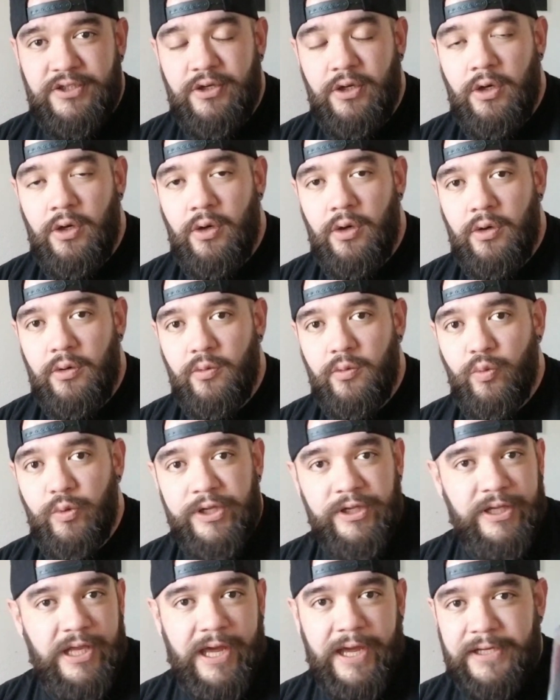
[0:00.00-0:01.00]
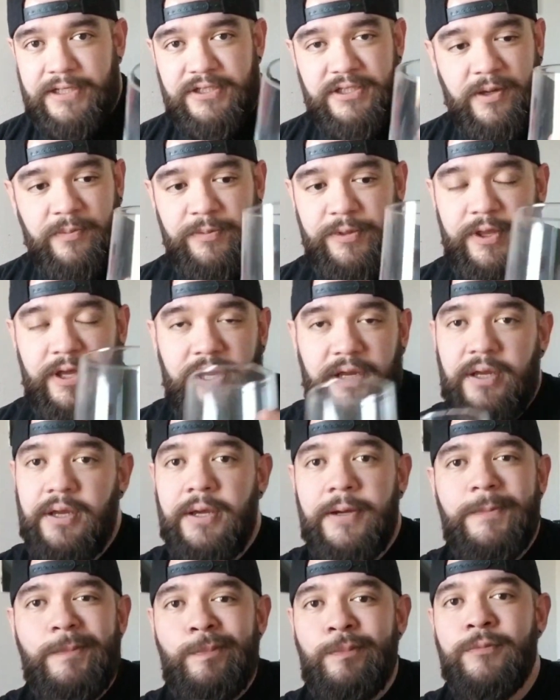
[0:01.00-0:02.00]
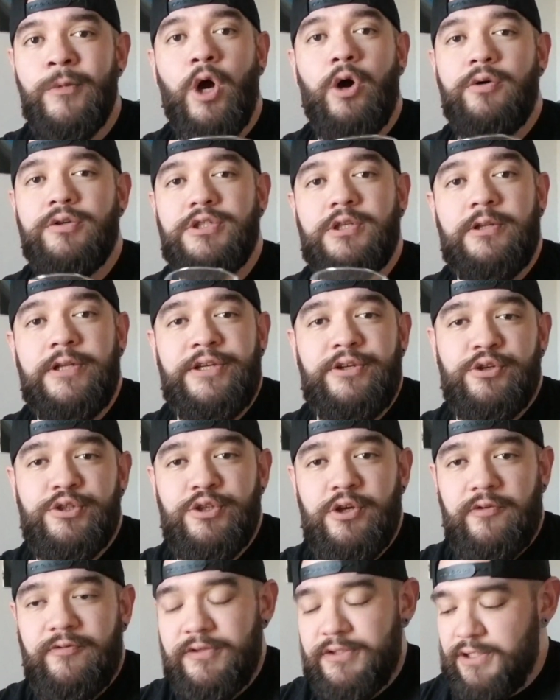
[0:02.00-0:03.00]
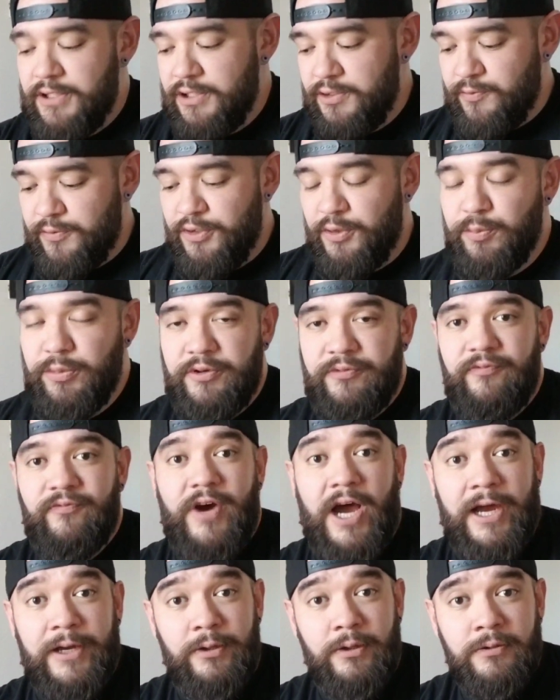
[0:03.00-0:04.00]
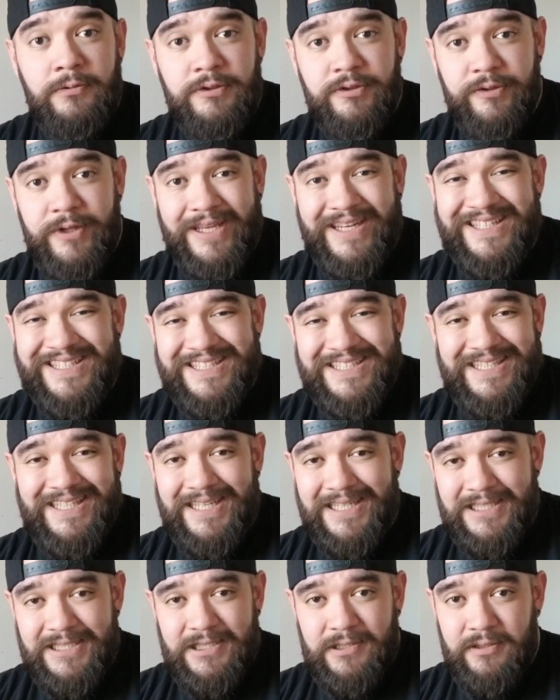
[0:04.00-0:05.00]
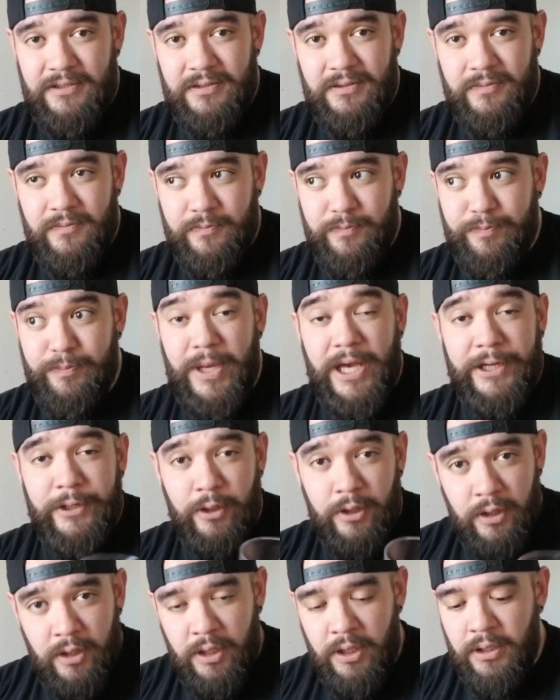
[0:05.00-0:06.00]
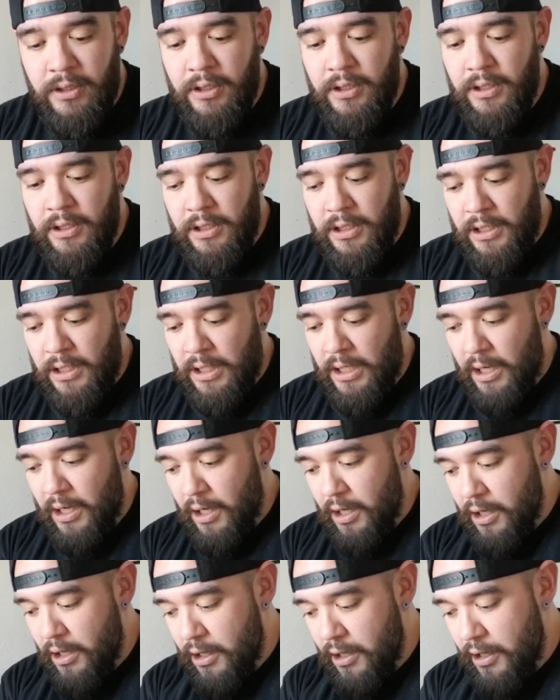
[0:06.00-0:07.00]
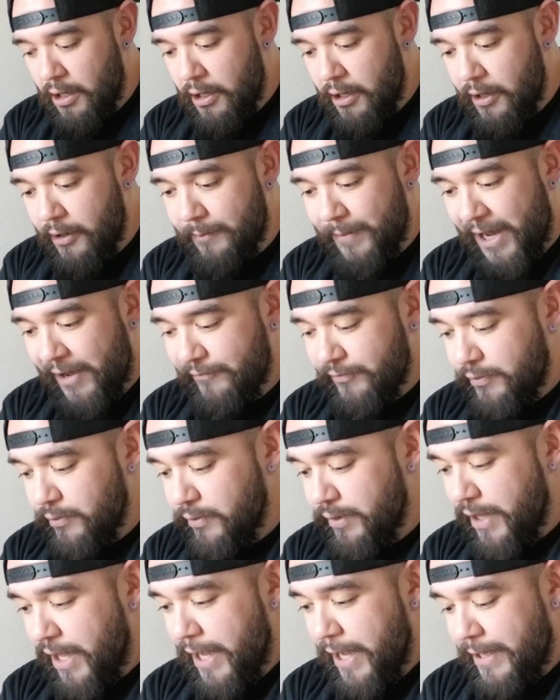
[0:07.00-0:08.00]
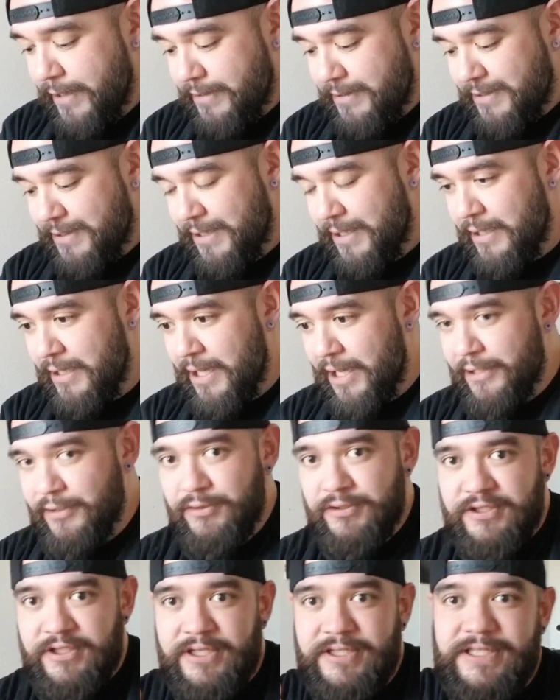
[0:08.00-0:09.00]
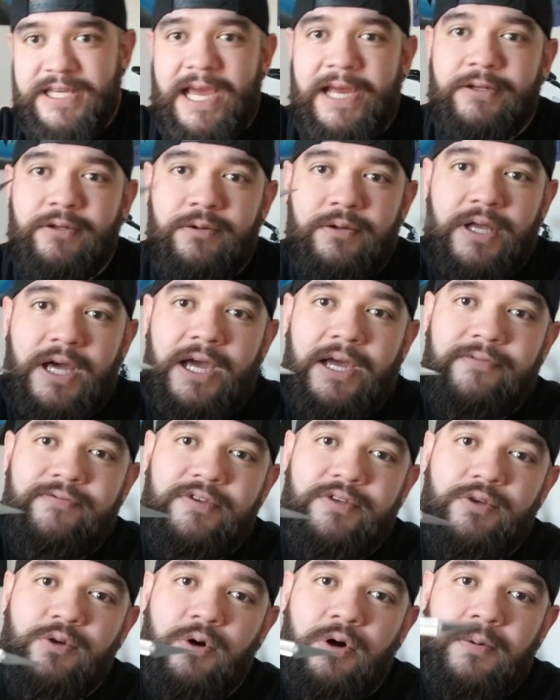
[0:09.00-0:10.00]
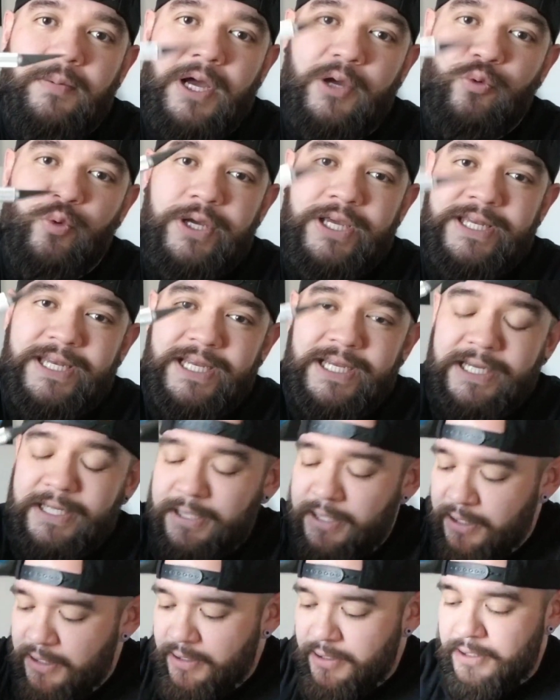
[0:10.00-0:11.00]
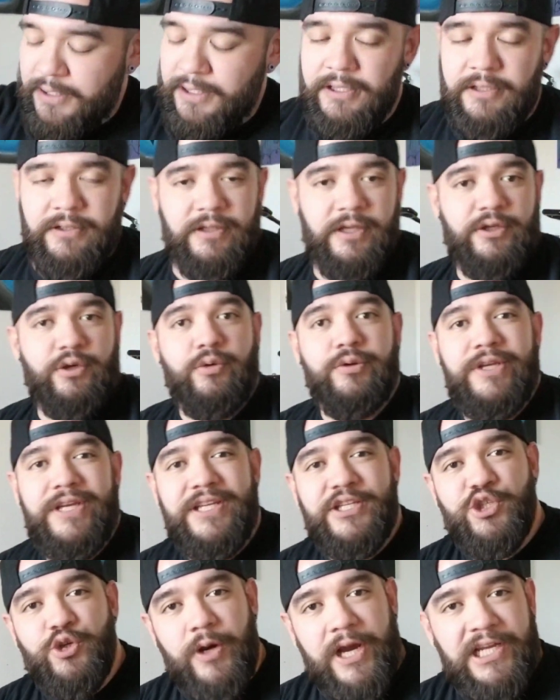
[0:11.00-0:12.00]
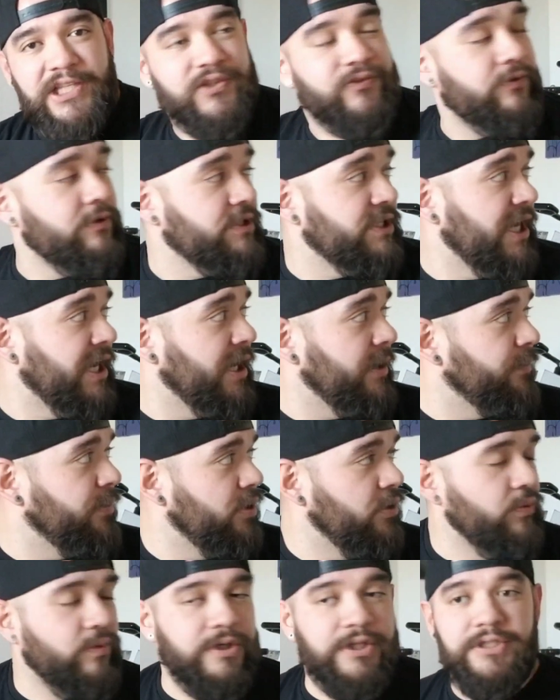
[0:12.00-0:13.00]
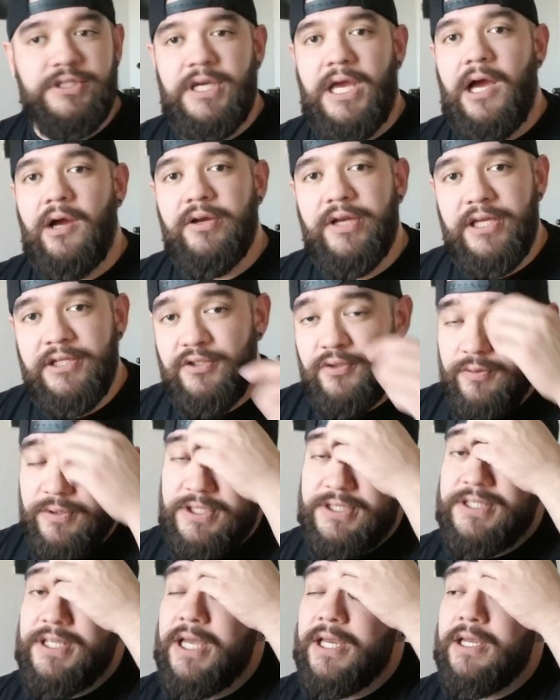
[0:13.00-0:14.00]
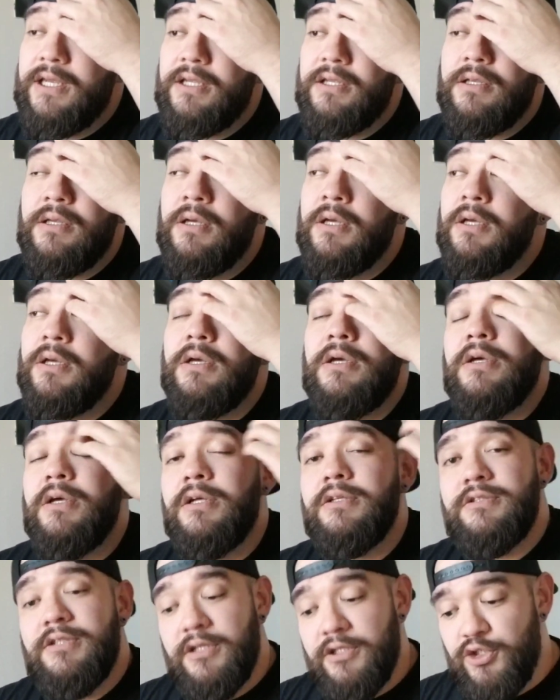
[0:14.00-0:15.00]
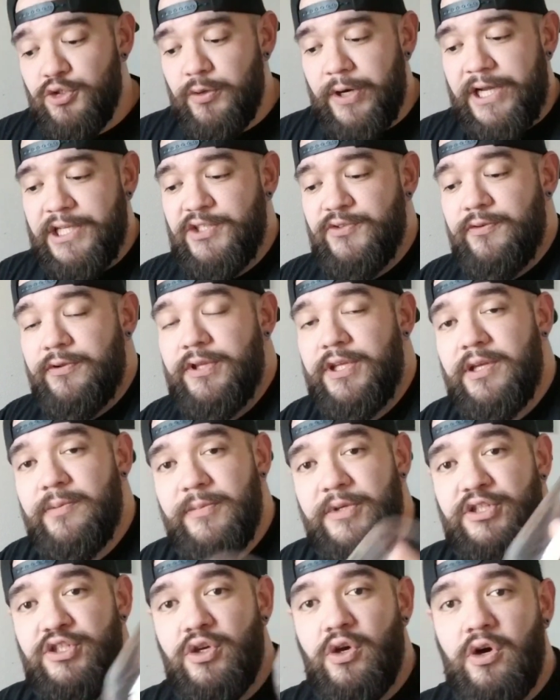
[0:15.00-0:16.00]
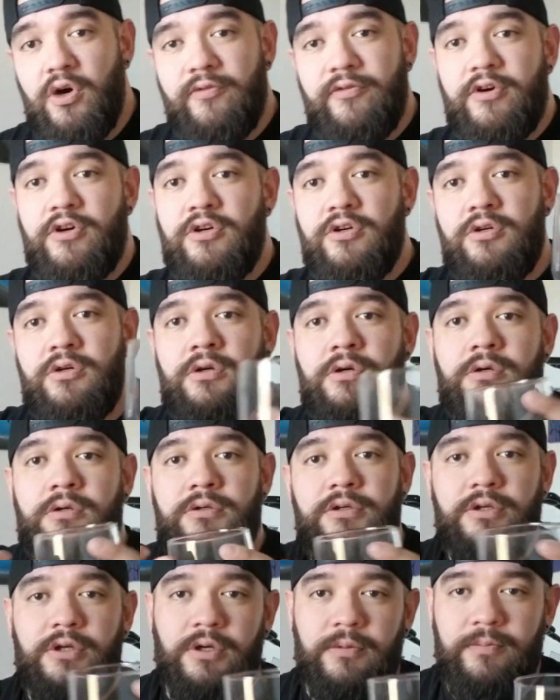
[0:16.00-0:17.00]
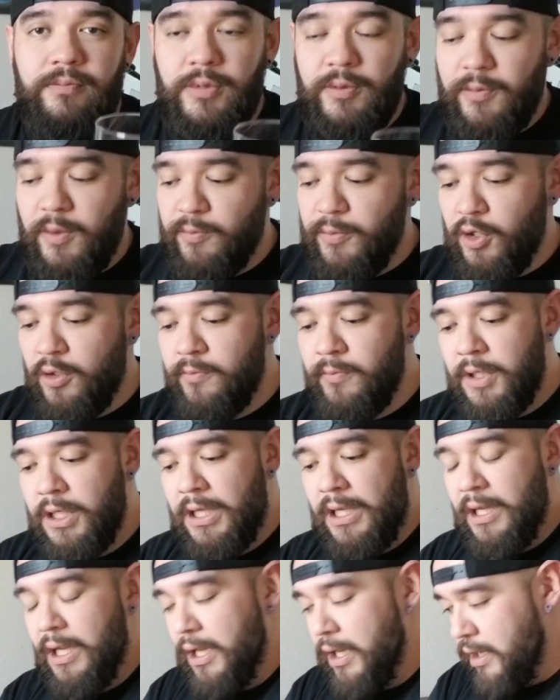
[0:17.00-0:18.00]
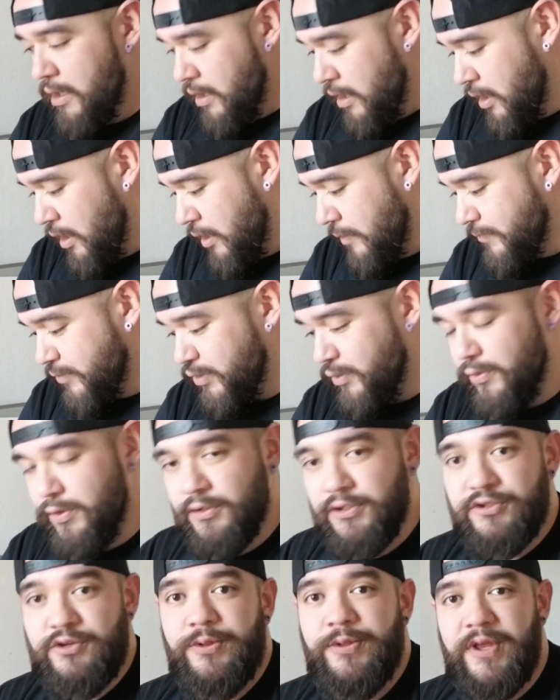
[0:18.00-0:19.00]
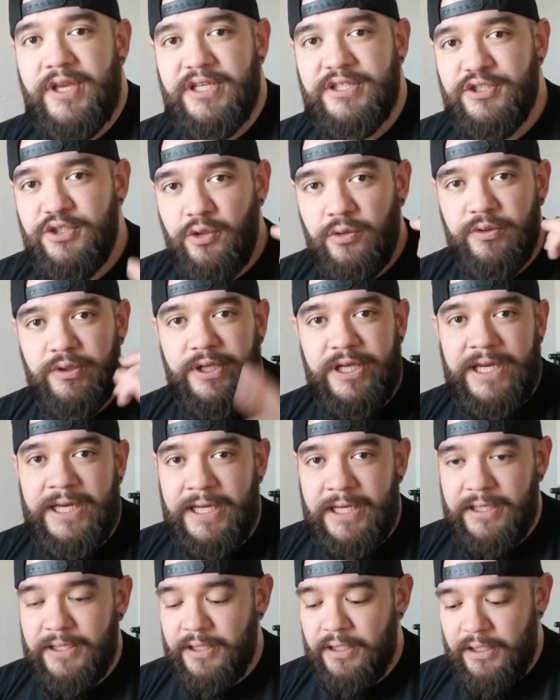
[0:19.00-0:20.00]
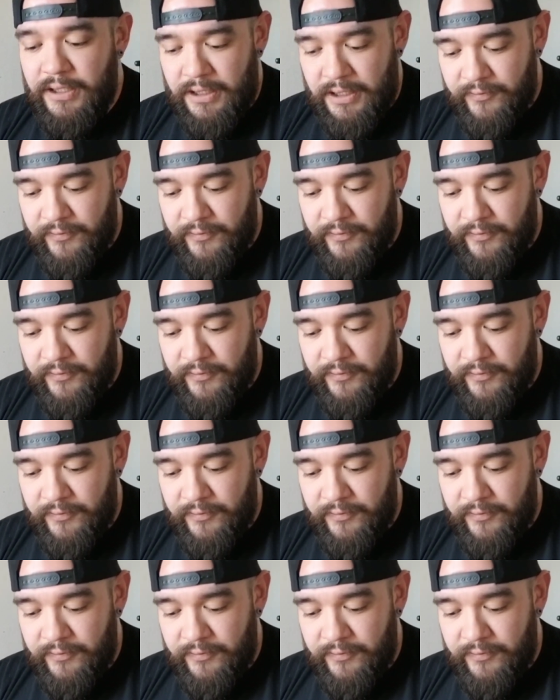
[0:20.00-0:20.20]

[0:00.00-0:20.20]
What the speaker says: So Windex, something. Always clean your surfaces when you're putting vinyl so that it sticks better. After that, I use an X-Acto knife to do all my weeding. Then you'll need transfer tape, which I'll get to in a second, to transfer the image over, you know, boom, boom, boom. So those are things you'll need.